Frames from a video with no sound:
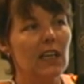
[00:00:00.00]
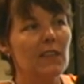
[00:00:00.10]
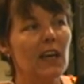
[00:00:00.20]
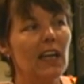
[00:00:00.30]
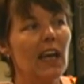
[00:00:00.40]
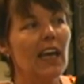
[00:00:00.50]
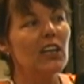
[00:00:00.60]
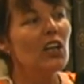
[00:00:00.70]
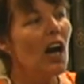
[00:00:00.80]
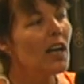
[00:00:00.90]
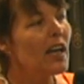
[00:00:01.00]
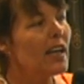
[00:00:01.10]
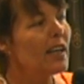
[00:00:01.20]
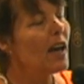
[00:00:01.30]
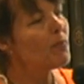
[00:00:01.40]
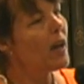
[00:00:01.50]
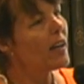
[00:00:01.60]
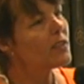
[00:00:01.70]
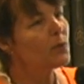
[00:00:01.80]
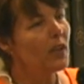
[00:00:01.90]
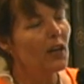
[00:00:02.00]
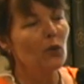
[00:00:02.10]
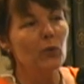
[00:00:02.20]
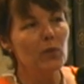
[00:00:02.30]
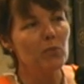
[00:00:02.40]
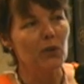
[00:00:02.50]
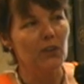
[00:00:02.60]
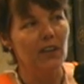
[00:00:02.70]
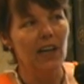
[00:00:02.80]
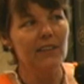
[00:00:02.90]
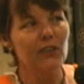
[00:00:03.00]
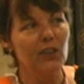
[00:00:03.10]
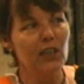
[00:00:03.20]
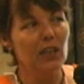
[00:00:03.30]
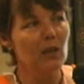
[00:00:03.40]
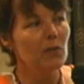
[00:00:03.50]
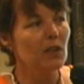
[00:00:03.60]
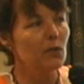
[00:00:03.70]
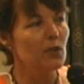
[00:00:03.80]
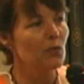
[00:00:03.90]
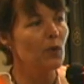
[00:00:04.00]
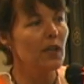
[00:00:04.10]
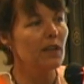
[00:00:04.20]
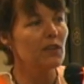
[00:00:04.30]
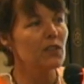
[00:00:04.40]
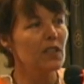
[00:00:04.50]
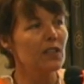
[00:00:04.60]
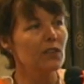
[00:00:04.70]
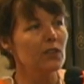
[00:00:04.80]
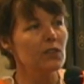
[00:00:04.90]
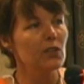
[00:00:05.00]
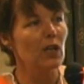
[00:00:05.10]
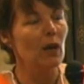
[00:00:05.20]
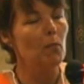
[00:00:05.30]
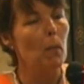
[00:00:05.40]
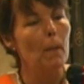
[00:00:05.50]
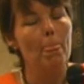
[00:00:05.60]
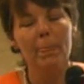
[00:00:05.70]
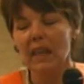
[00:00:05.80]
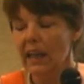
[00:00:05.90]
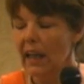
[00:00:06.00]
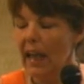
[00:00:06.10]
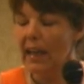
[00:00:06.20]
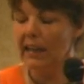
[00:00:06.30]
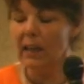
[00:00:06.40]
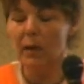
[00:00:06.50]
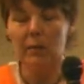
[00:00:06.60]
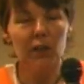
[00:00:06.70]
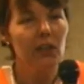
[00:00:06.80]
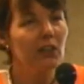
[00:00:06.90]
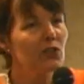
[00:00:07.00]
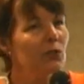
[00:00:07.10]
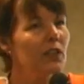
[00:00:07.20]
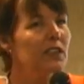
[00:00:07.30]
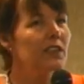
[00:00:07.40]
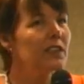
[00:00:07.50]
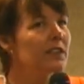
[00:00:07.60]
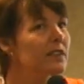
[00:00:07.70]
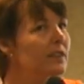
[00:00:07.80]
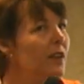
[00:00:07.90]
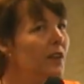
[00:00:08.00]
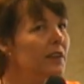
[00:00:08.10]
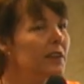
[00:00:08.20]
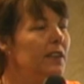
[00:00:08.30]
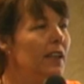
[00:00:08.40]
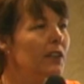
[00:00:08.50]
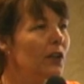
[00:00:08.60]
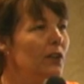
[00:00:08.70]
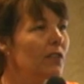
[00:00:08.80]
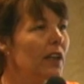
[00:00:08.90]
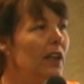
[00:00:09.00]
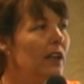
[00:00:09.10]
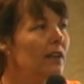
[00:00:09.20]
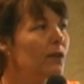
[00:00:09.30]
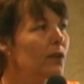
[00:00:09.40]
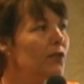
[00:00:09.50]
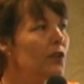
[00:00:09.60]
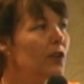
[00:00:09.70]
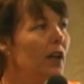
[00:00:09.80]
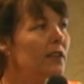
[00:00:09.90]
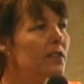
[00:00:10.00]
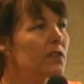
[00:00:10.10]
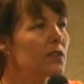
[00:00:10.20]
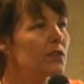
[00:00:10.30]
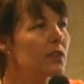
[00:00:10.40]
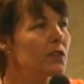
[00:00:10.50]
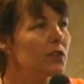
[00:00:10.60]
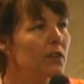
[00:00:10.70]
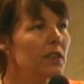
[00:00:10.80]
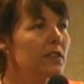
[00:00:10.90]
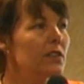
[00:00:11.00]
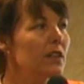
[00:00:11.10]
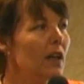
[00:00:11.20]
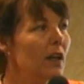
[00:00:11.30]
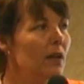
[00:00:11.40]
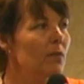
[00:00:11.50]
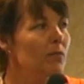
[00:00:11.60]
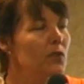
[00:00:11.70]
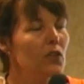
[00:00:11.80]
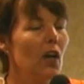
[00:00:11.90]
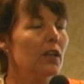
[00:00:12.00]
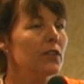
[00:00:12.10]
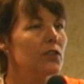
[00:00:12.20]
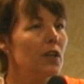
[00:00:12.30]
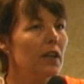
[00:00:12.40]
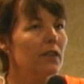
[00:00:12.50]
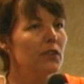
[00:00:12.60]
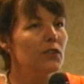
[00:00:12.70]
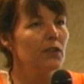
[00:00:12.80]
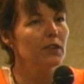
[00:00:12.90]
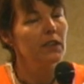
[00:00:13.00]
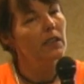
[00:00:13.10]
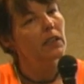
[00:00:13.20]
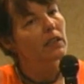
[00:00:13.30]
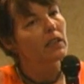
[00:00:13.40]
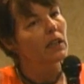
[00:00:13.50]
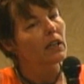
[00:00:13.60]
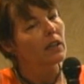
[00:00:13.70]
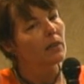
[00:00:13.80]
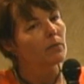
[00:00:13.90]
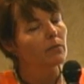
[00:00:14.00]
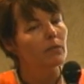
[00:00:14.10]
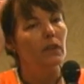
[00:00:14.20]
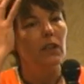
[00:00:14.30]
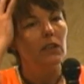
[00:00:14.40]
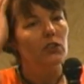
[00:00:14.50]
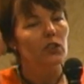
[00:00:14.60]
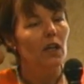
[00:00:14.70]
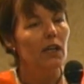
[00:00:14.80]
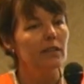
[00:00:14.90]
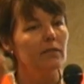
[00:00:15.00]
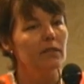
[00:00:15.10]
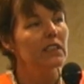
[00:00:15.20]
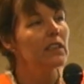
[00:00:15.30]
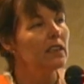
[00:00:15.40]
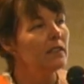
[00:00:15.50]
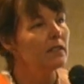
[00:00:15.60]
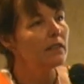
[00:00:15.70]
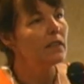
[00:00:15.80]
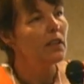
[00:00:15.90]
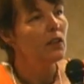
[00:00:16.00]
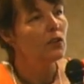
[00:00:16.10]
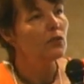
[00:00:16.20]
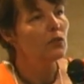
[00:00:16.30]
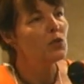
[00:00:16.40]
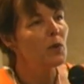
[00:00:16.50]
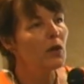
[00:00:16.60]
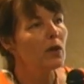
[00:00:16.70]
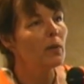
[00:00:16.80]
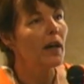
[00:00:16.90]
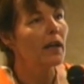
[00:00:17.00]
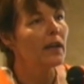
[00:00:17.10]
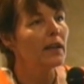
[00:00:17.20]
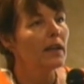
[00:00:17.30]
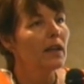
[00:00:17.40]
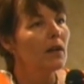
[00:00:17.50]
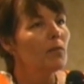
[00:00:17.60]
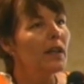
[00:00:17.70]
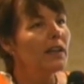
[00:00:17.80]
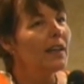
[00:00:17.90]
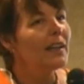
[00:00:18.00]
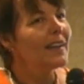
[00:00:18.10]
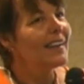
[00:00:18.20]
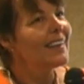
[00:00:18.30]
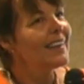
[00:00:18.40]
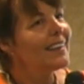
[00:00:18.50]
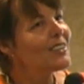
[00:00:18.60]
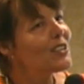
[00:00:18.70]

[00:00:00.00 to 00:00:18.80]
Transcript: that and not and that passed without a whimper other than him, and there was one other senator who stood up, and Americans really didn't hardly take note of it. There were a few constitutional attorneys, um, scholars, Jonathan Turley, um, John Dean, who spoke about it, but it